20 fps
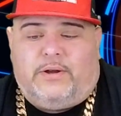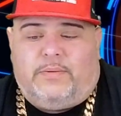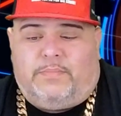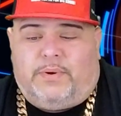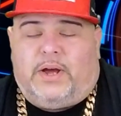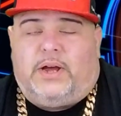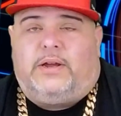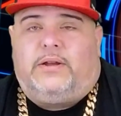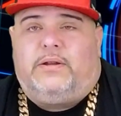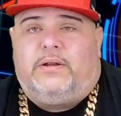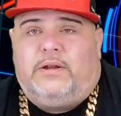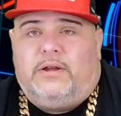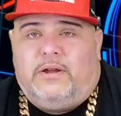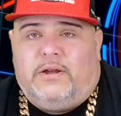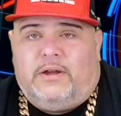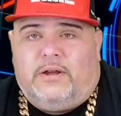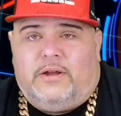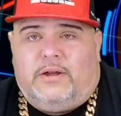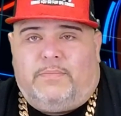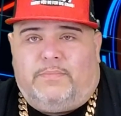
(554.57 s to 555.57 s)
But
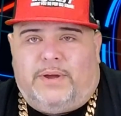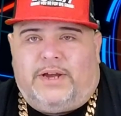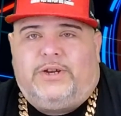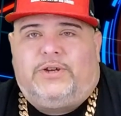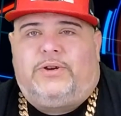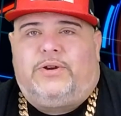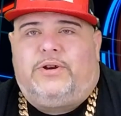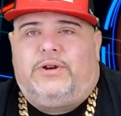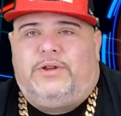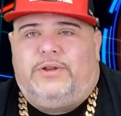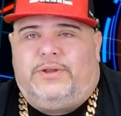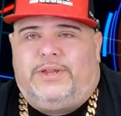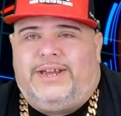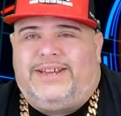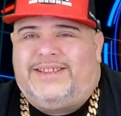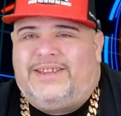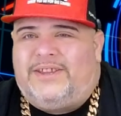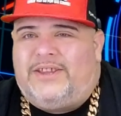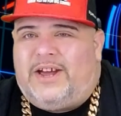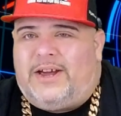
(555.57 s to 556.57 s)
make sure you
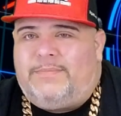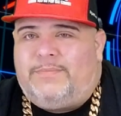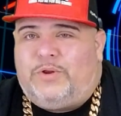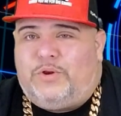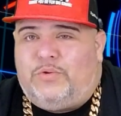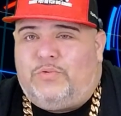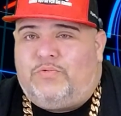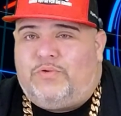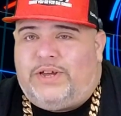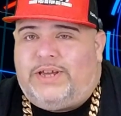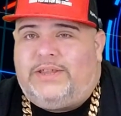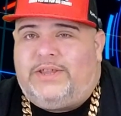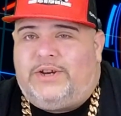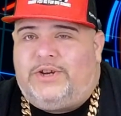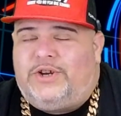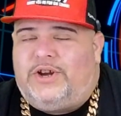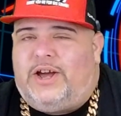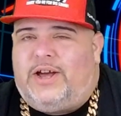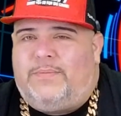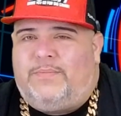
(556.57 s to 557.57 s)
take the time to read the
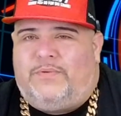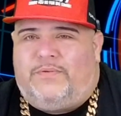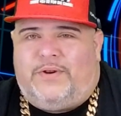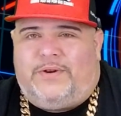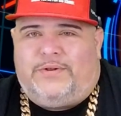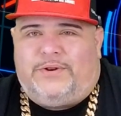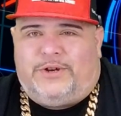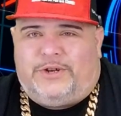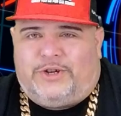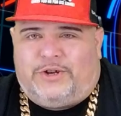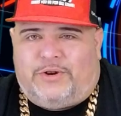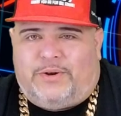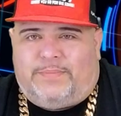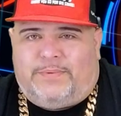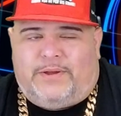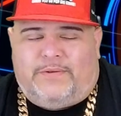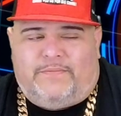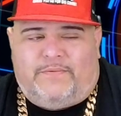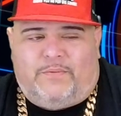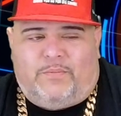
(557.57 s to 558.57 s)
job. We're very
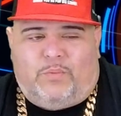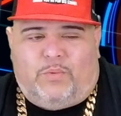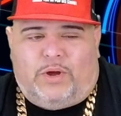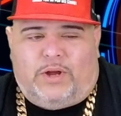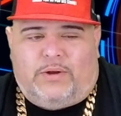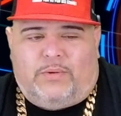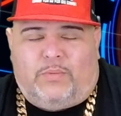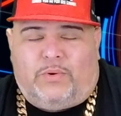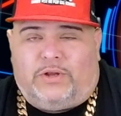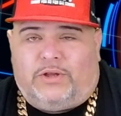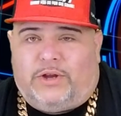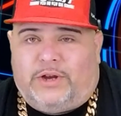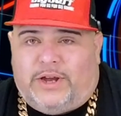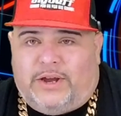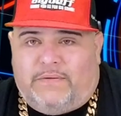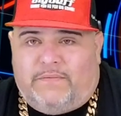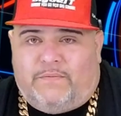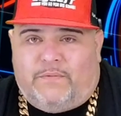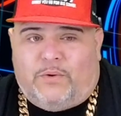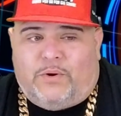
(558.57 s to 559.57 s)
descriptive on what we're
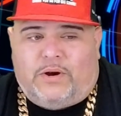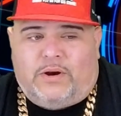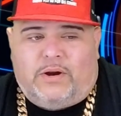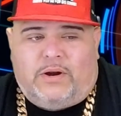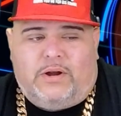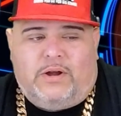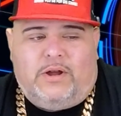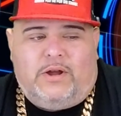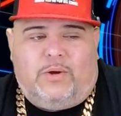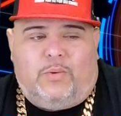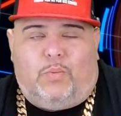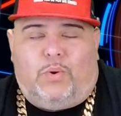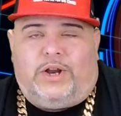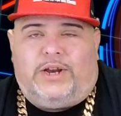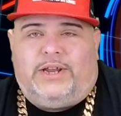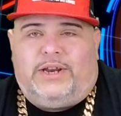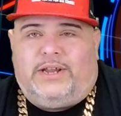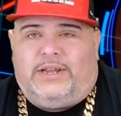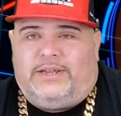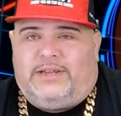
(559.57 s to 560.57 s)
looking for, what
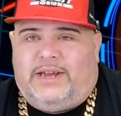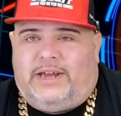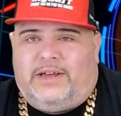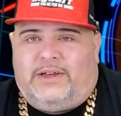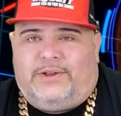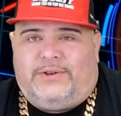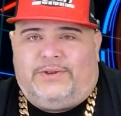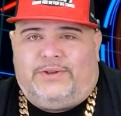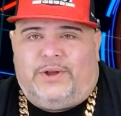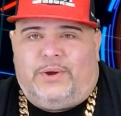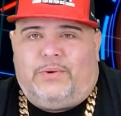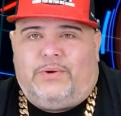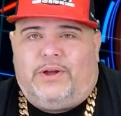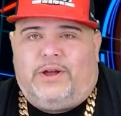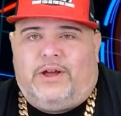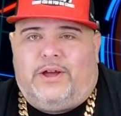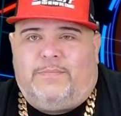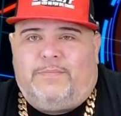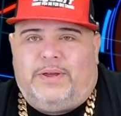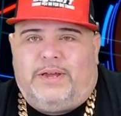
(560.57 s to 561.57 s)
it entails. Don't
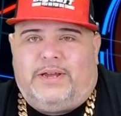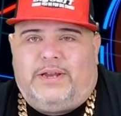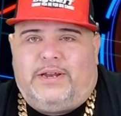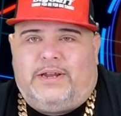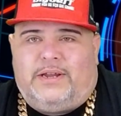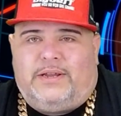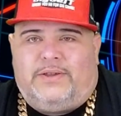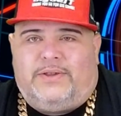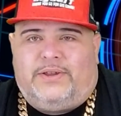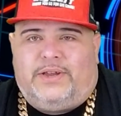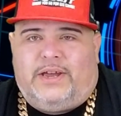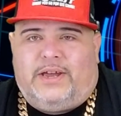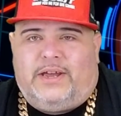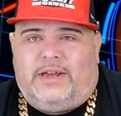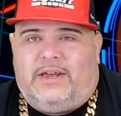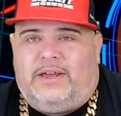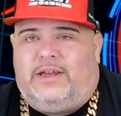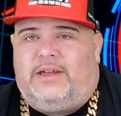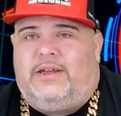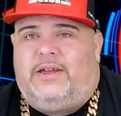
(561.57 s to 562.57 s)
come in and
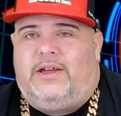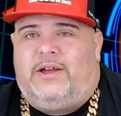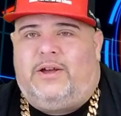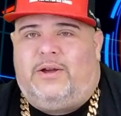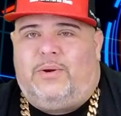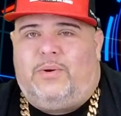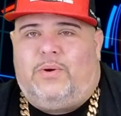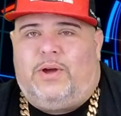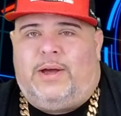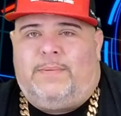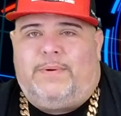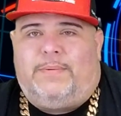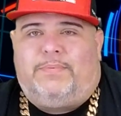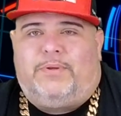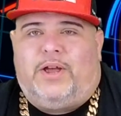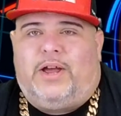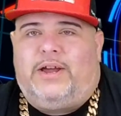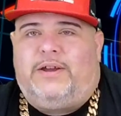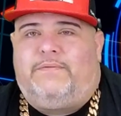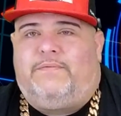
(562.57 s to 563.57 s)
say, oh, I'm
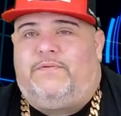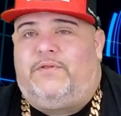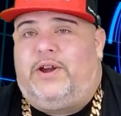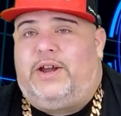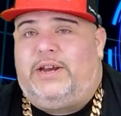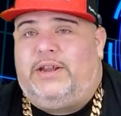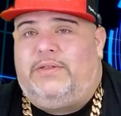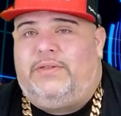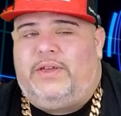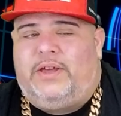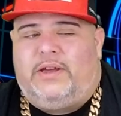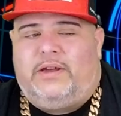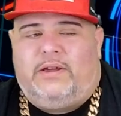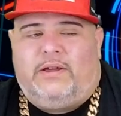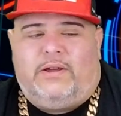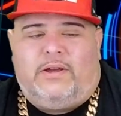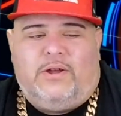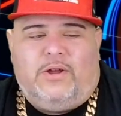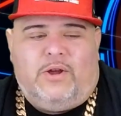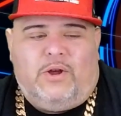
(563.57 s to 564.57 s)
applying for
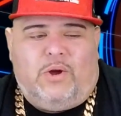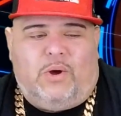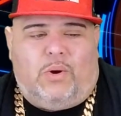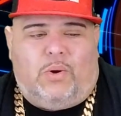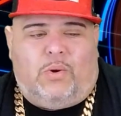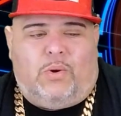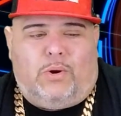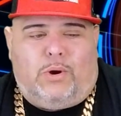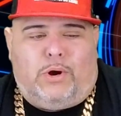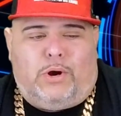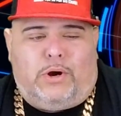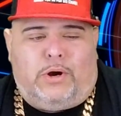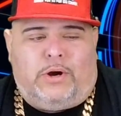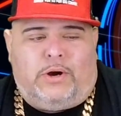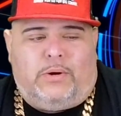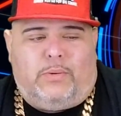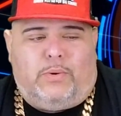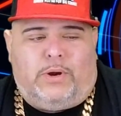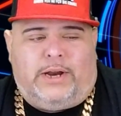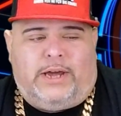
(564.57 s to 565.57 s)
anything.
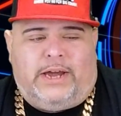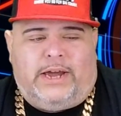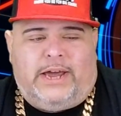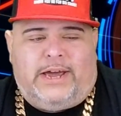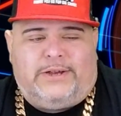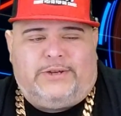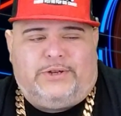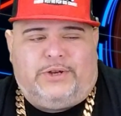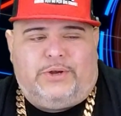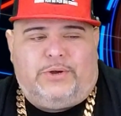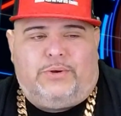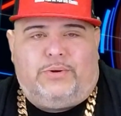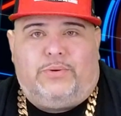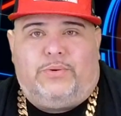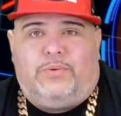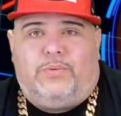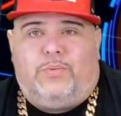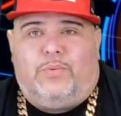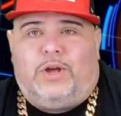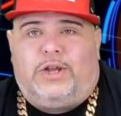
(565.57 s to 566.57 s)
Or when I ask
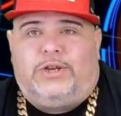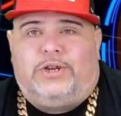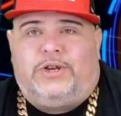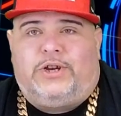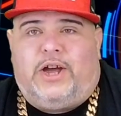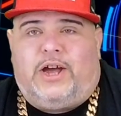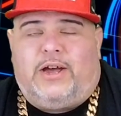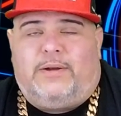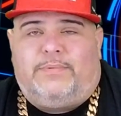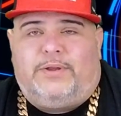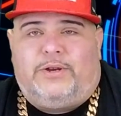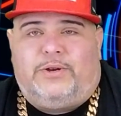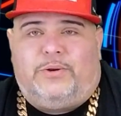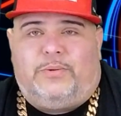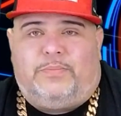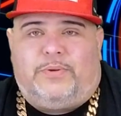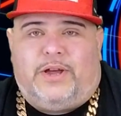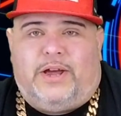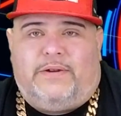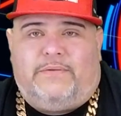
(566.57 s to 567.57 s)
you what job did you
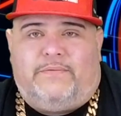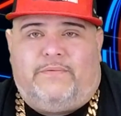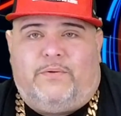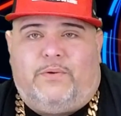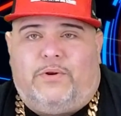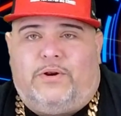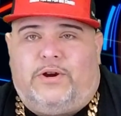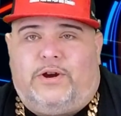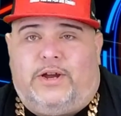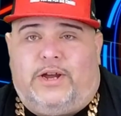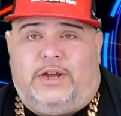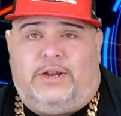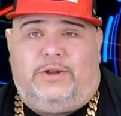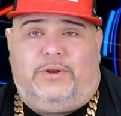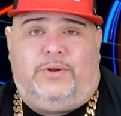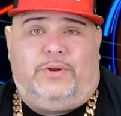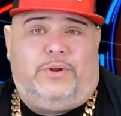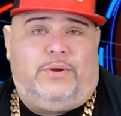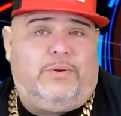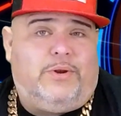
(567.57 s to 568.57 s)
apply for and
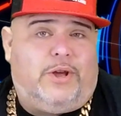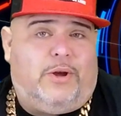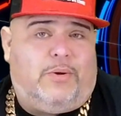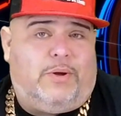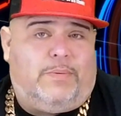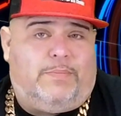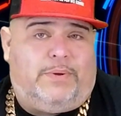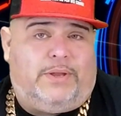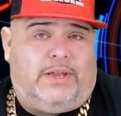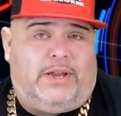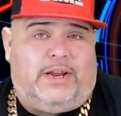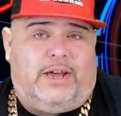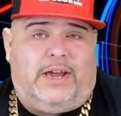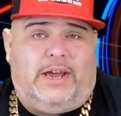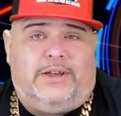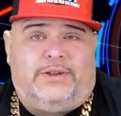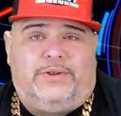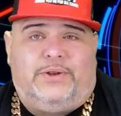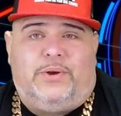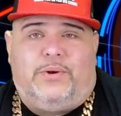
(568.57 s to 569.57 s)
you do know it, but then I
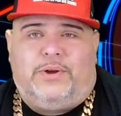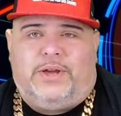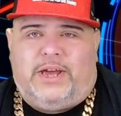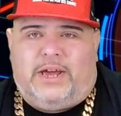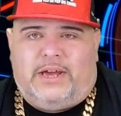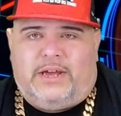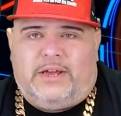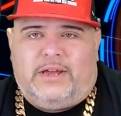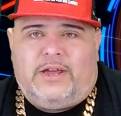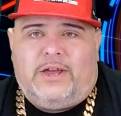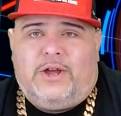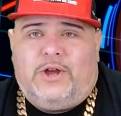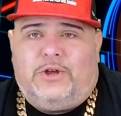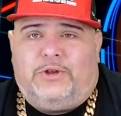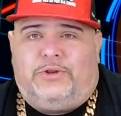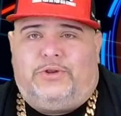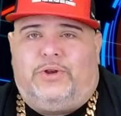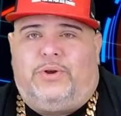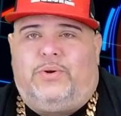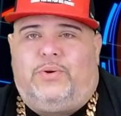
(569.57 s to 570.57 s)
ask you, okay,
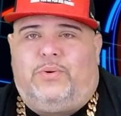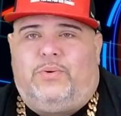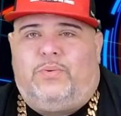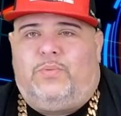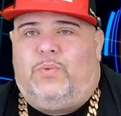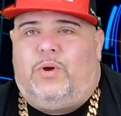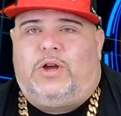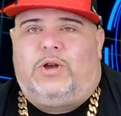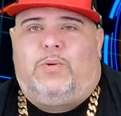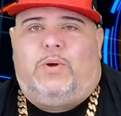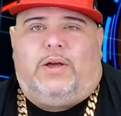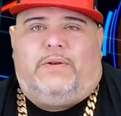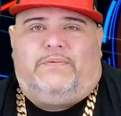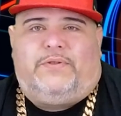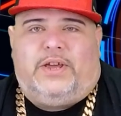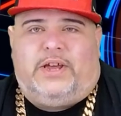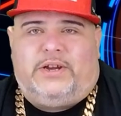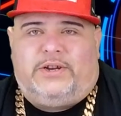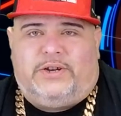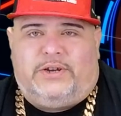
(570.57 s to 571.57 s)
so what
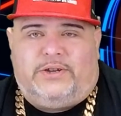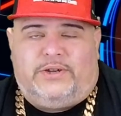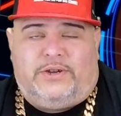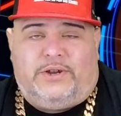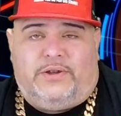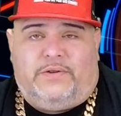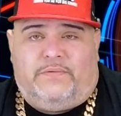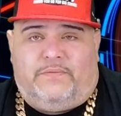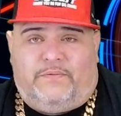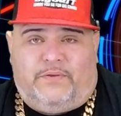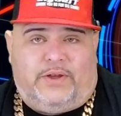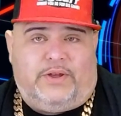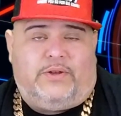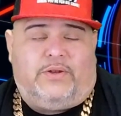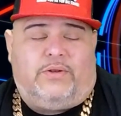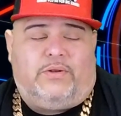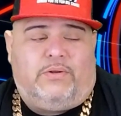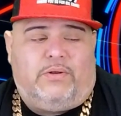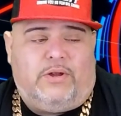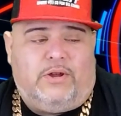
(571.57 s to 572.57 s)
qualifications do you
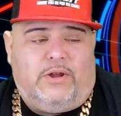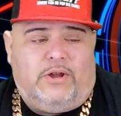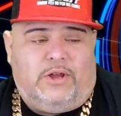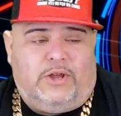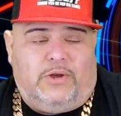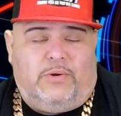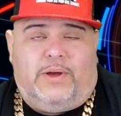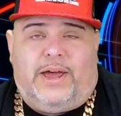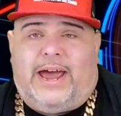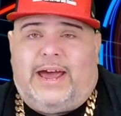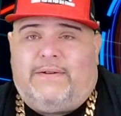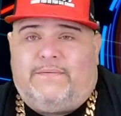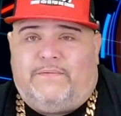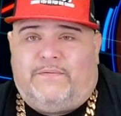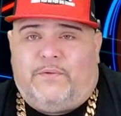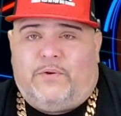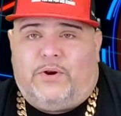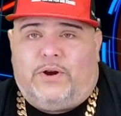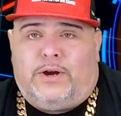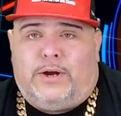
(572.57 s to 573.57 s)
feel you have
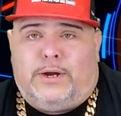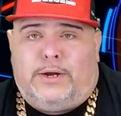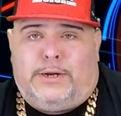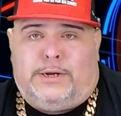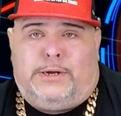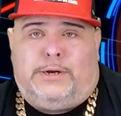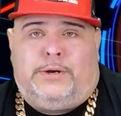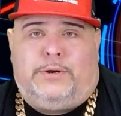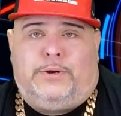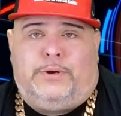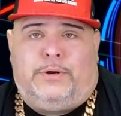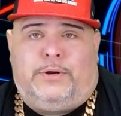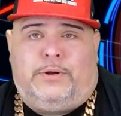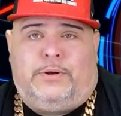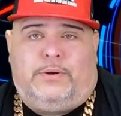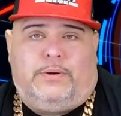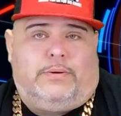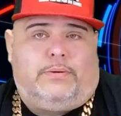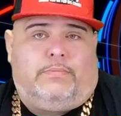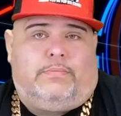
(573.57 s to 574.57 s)
for it? And
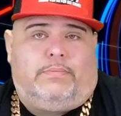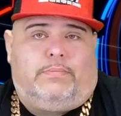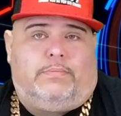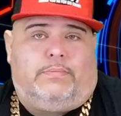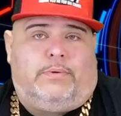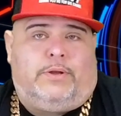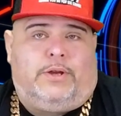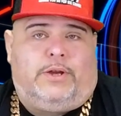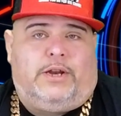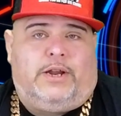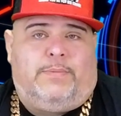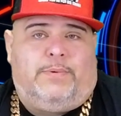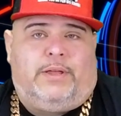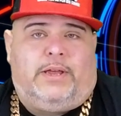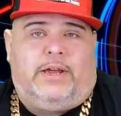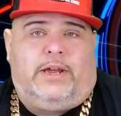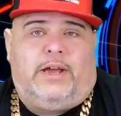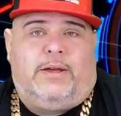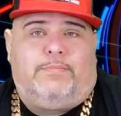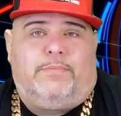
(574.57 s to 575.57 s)
you're looking at me
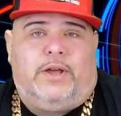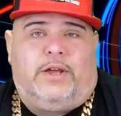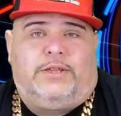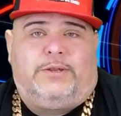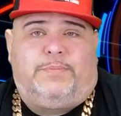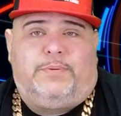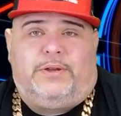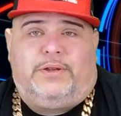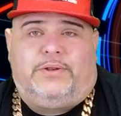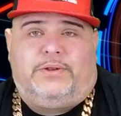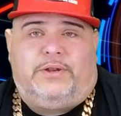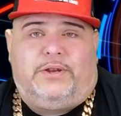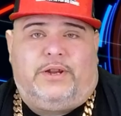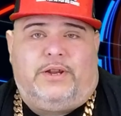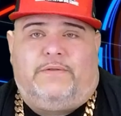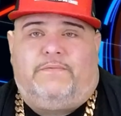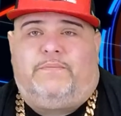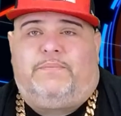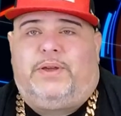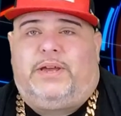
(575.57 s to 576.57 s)
like I'm nuts because you
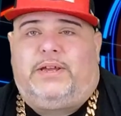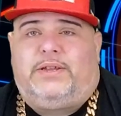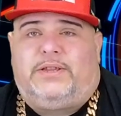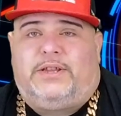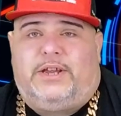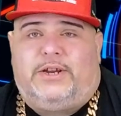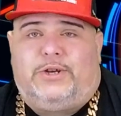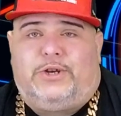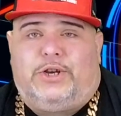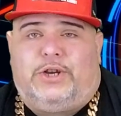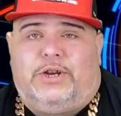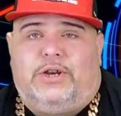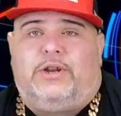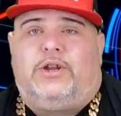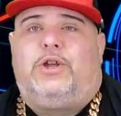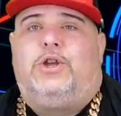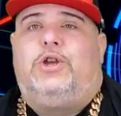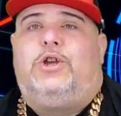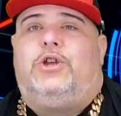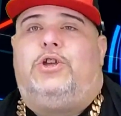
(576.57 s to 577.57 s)
didn't pay attention
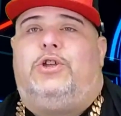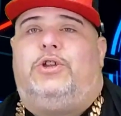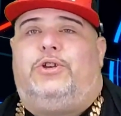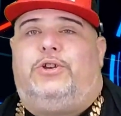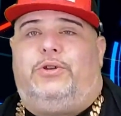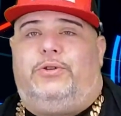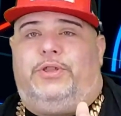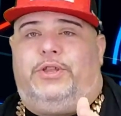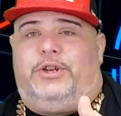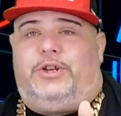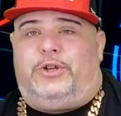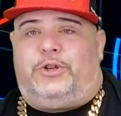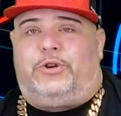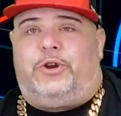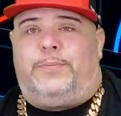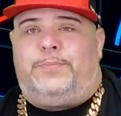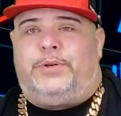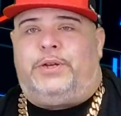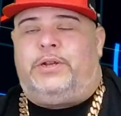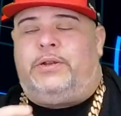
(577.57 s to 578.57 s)
to the
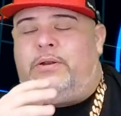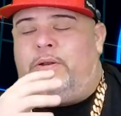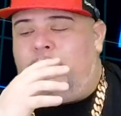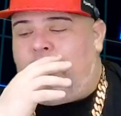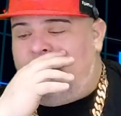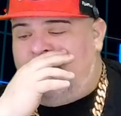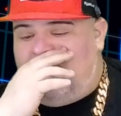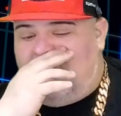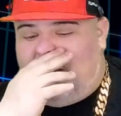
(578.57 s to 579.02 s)
description.